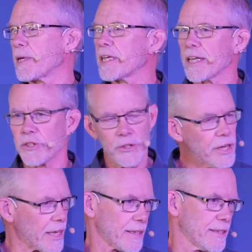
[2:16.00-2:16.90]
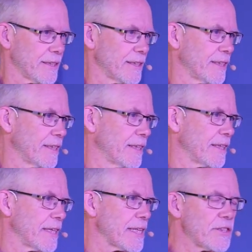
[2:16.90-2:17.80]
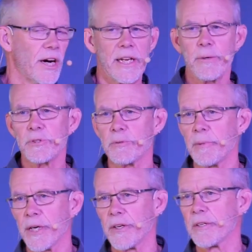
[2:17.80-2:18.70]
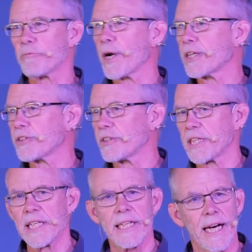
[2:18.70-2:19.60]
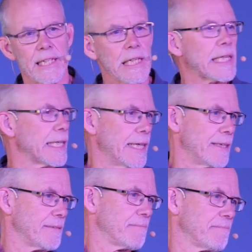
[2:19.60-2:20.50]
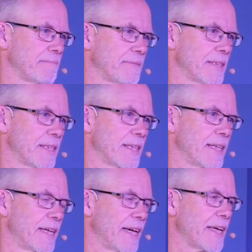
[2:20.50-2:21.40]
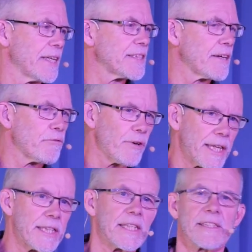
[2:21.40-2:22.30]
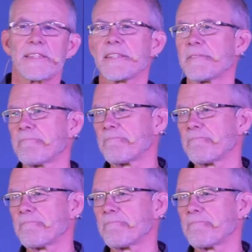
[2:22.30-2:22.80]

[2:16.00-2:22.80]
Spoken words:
he got tricked. He thought he was marrying Rachel and he got Leah. And as I've read this